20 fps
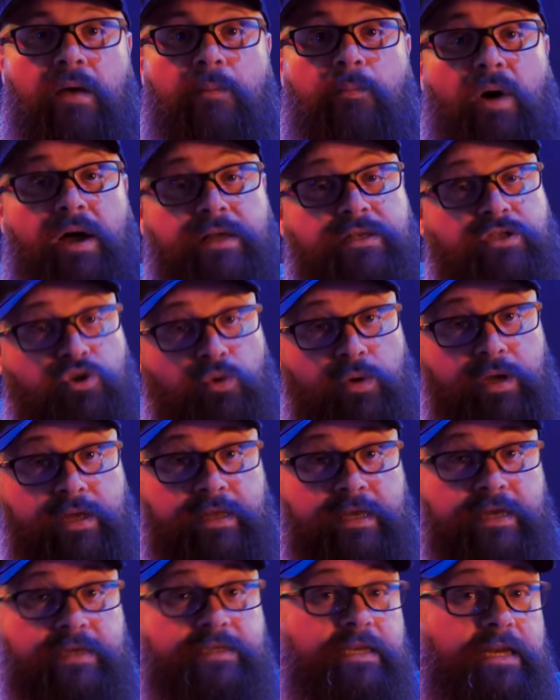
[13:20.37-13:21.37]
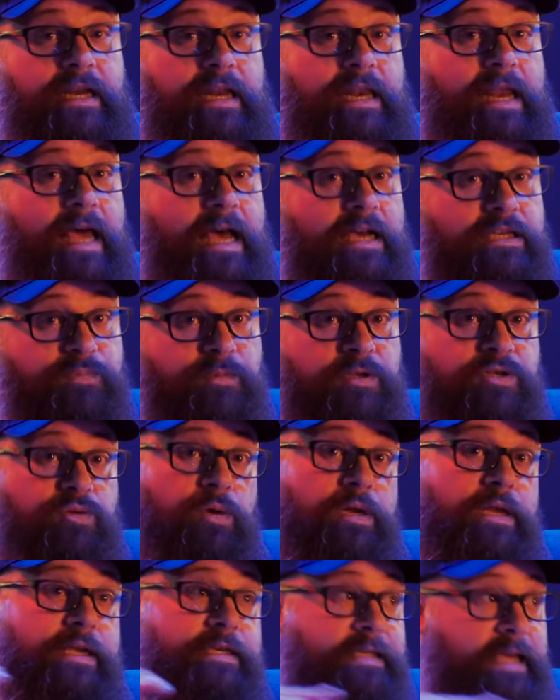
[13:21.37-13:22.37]
By doing this, it allows me to
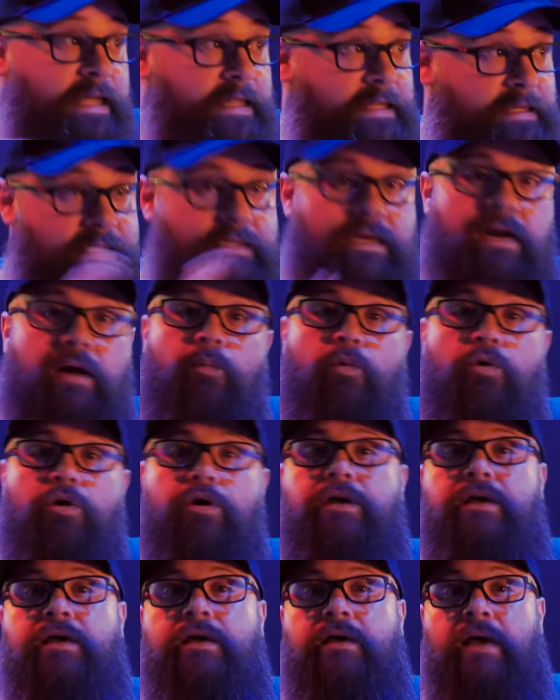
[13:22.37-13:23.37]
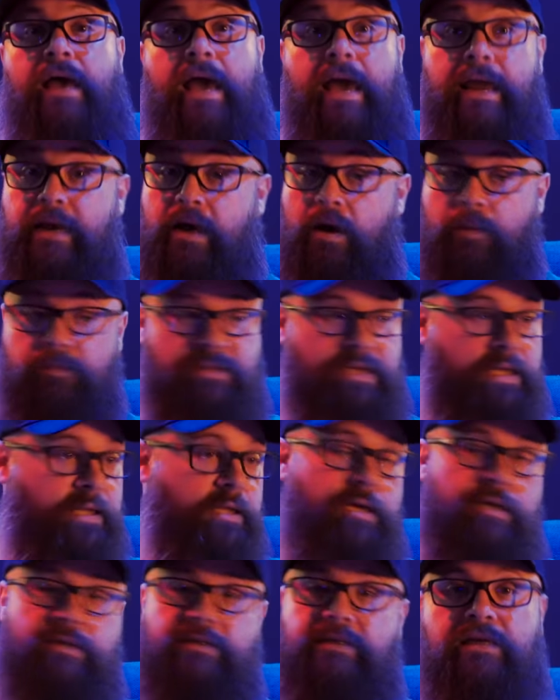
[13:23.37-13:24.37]
at least get the setup working and I'm
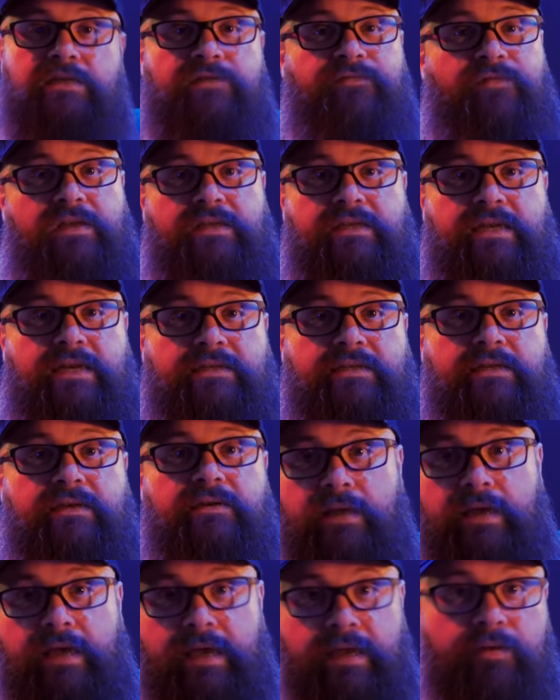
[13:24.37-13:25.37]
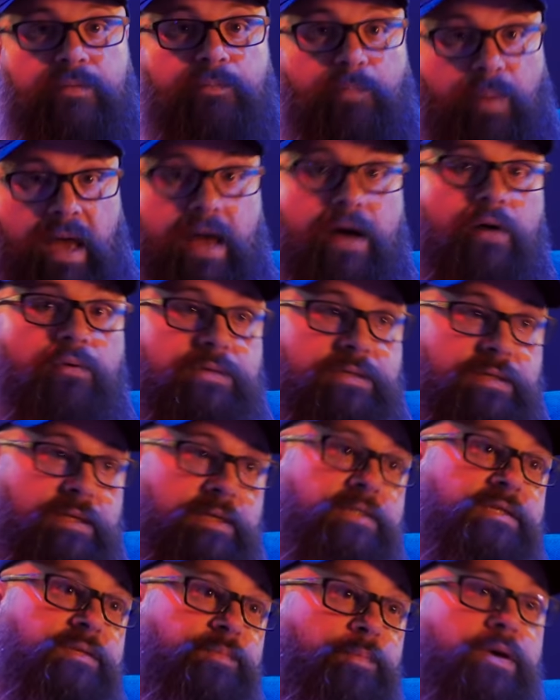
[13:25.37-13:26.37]
telling you, it sounds fantastic. It powers
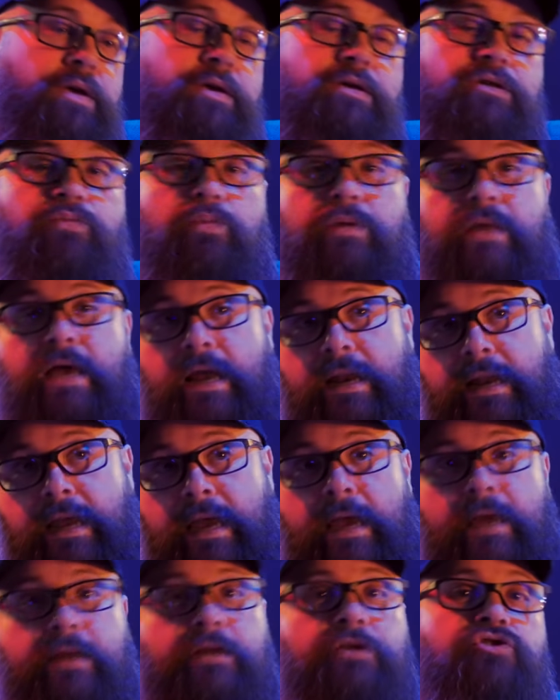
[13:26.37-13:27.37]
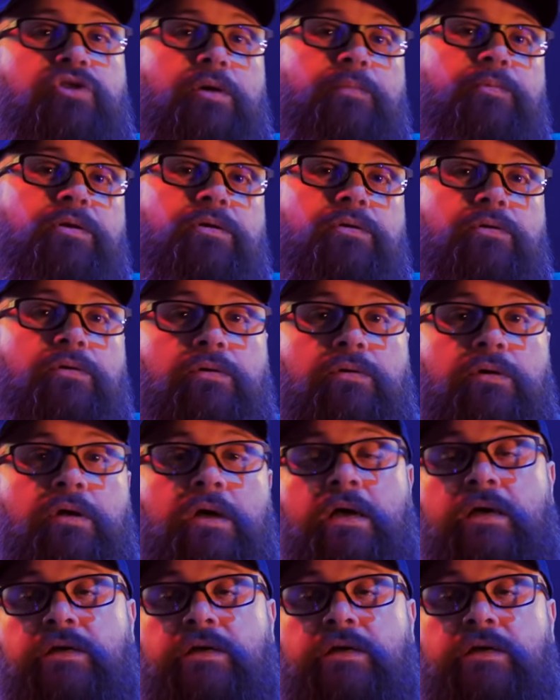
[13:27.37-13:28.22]
these speakers without any trouble at all.